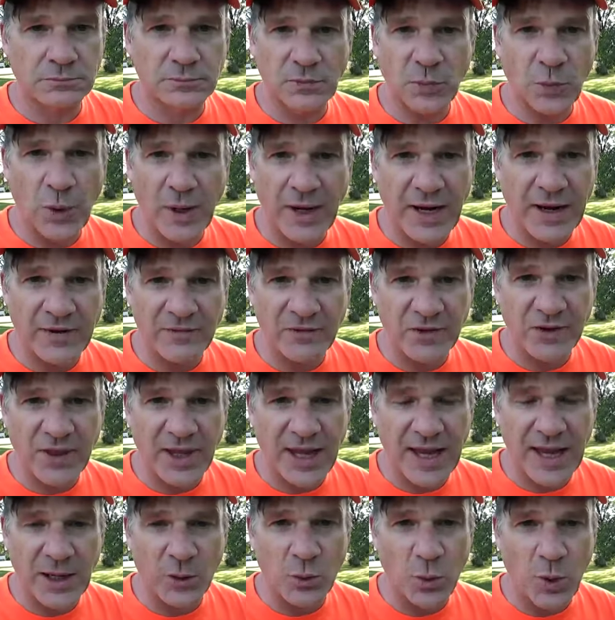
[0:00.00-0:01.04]
whatever they
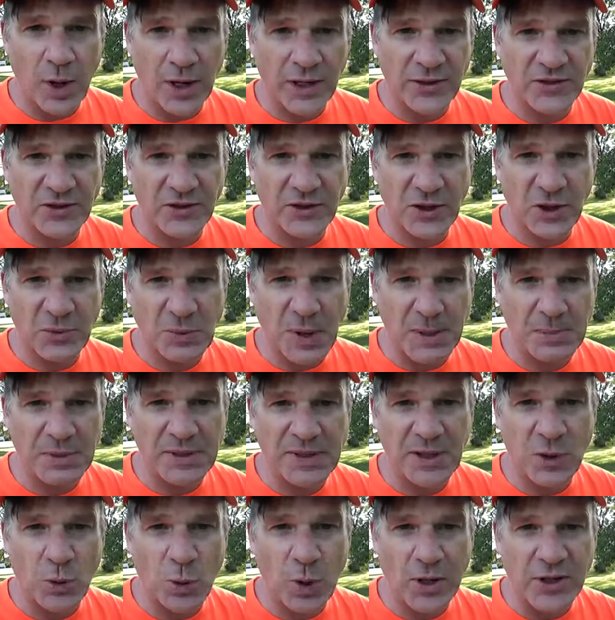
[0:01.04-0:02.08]
had wanted to do. Maybe
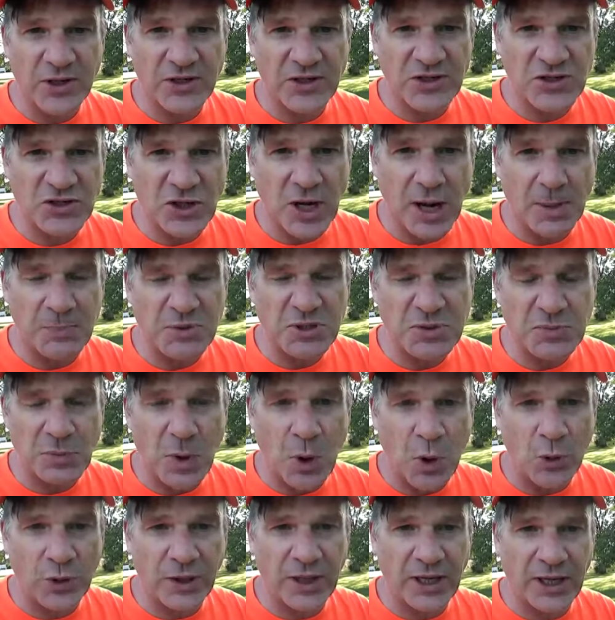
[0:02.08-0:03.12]
they wanted to stop
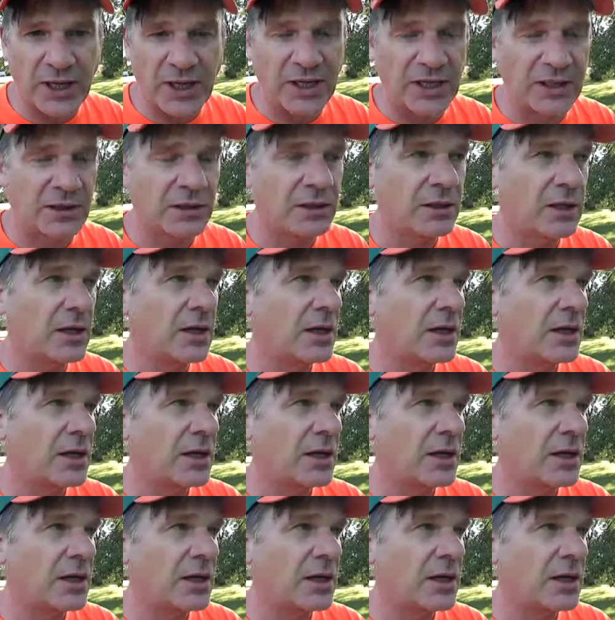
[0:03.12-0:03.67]
smoking